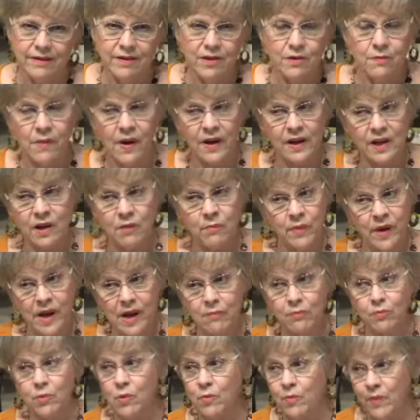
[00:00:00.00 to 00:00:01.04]
You might not be
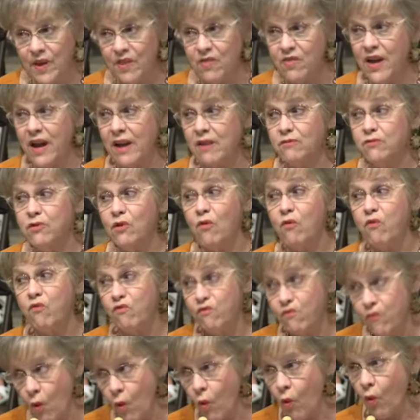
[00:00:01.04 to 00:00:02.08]
able to be thankful
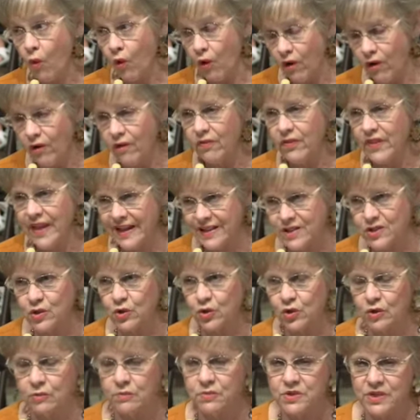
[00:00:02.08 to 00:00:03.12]
for that
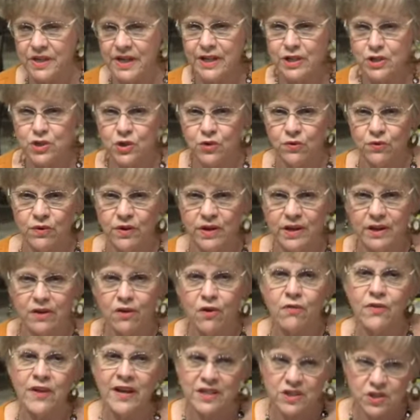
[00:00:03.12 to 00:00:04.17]
circumstance you're in
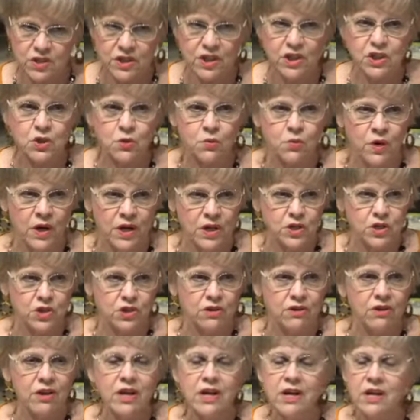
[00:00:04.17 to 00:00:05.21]
or that
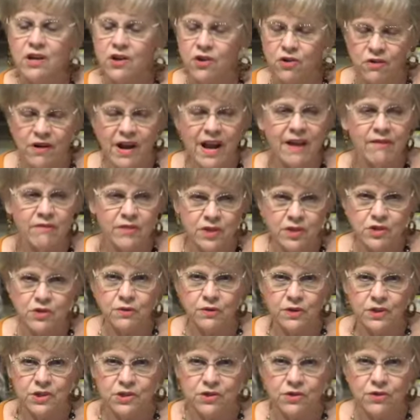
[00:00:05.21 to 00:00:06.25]
situation you're having
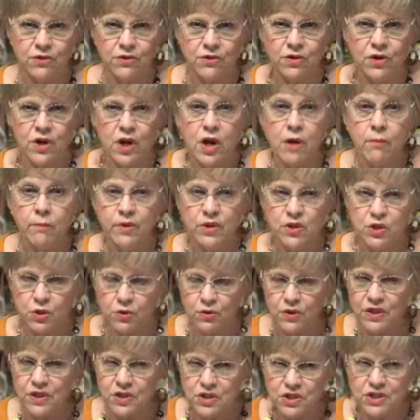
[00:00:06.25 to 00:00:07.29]
to endure, but
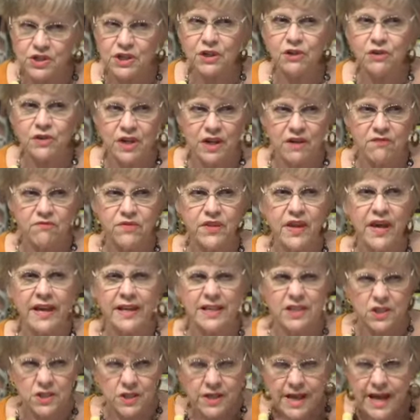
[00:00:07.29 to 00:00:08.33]
you can still give
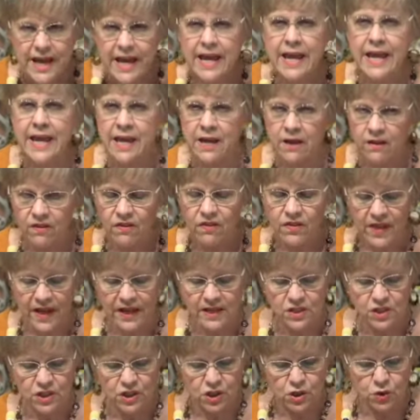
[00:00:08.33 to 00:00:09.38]
thanks in
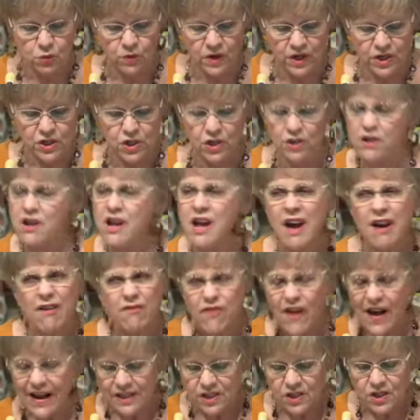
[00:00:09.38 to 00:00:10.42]
that situation.
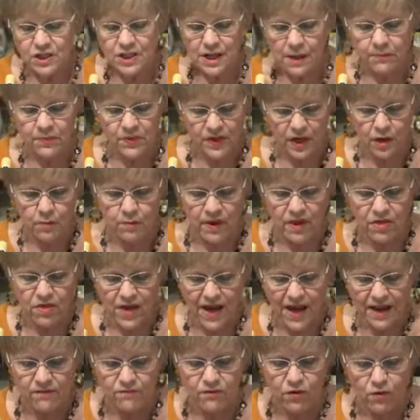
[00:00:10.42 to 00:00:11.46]
Find something to be
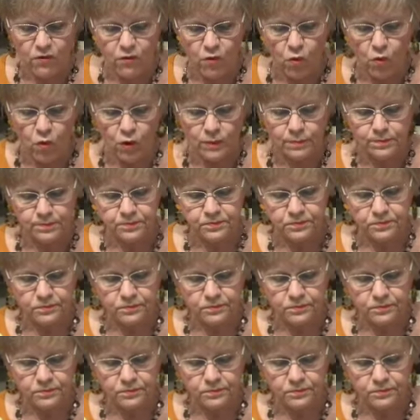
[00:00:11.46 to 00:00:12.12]
thankful for.